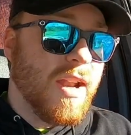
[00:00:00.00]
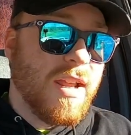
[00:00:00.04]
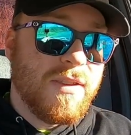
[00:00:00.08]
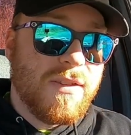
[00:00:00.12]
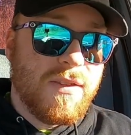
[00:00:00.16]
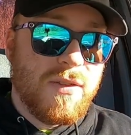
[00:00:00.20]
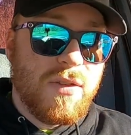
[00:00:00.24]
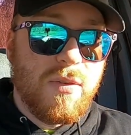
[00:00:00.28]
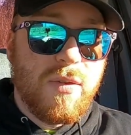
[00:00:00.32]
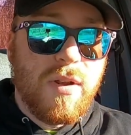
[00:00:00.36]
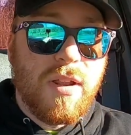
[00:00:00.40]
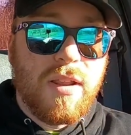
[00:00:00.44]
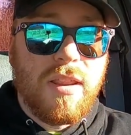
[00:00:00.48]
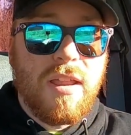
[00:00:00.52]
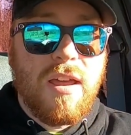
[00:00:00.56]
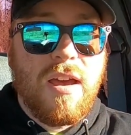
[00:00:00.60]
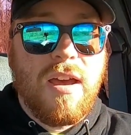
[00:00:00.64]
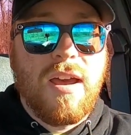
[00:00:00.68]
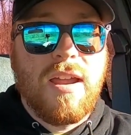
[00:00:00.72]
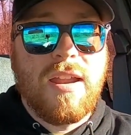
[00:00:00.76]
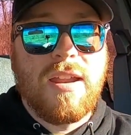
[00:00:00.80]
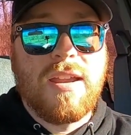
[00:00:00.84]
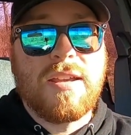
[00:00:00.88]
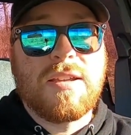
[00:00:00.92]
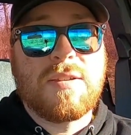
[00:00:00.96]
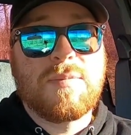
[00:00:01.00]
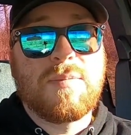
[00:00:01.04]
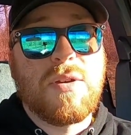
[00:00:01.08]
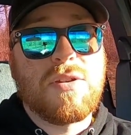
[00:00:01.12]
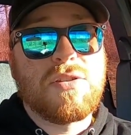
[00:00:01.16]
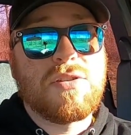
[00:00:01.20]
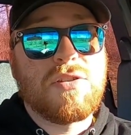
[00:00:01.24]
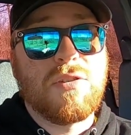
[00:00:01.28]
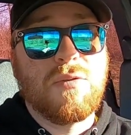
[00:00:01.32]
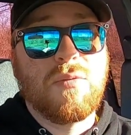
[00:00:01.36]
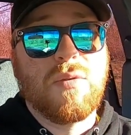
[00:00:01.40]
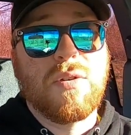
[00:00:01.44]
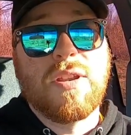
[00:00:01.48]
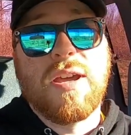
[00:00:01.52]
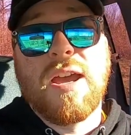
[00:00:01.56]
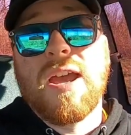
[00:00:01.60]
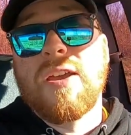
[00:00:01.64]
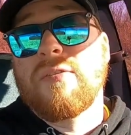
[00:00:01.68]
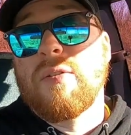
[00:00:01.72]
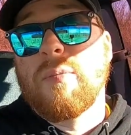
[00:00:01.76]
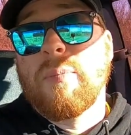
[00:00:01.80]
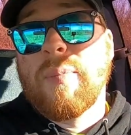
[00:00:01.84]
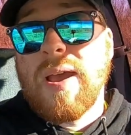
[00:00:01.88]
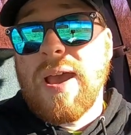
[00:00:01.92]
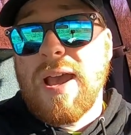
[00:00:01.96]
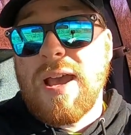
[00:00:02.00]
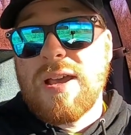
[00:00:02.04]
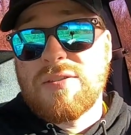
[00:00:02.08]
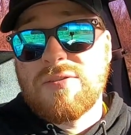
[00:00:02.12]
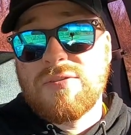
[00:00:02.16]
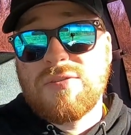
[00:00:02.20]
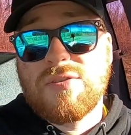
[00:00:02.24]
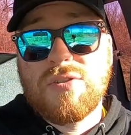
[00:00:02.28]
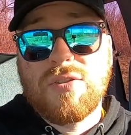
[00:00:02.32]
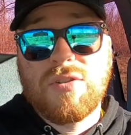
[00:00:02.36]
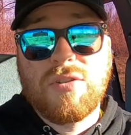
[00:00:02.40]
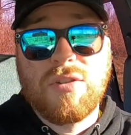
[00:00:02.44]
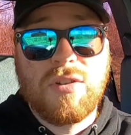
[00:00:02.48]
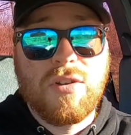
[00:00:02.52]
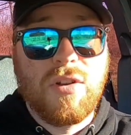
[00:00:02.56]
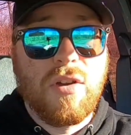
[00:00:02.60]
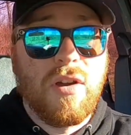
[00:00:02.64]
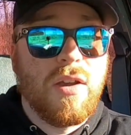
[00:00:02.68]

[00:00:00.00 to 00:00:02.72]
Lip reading: not to do it a lot, especially when I have a passenger.